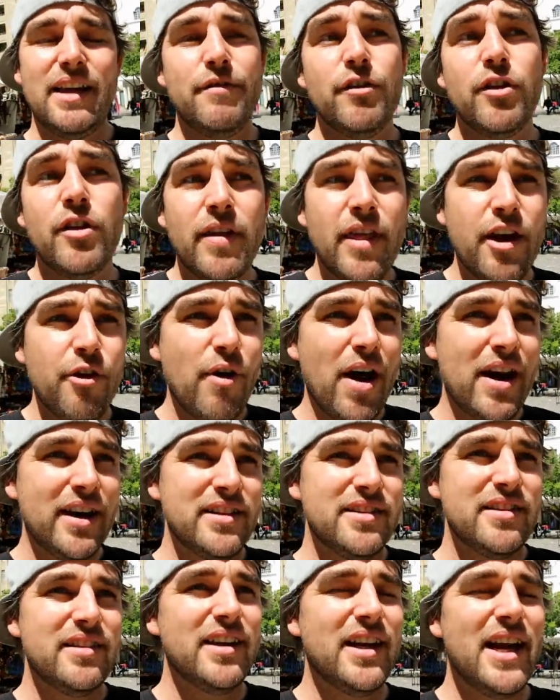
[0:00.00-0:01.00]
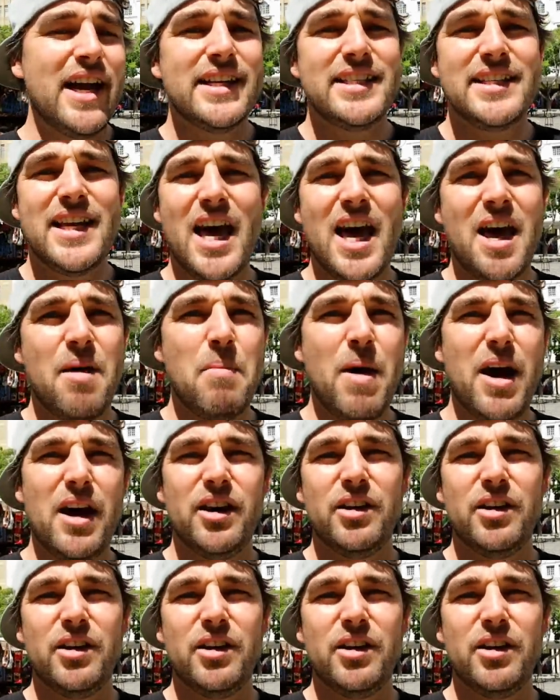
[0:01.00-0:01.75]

Even though they run into the nighttime,